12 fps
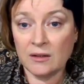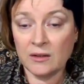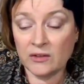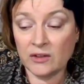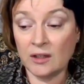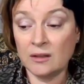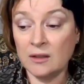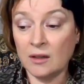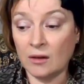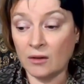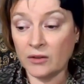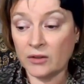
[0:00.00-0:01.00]
does a
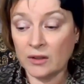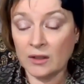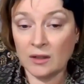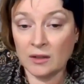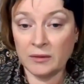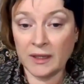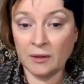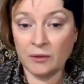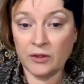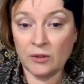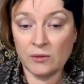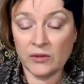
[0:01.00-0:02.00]
lot around
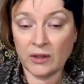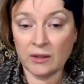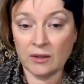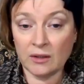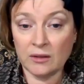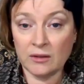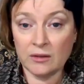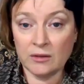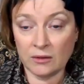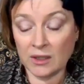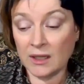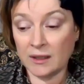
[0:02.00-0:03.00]
using
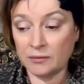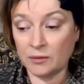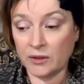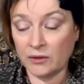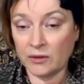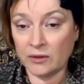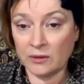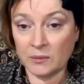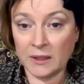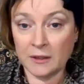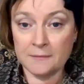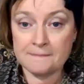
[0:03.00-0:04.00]
your clairvoyance as
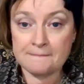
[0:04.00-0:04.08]
well.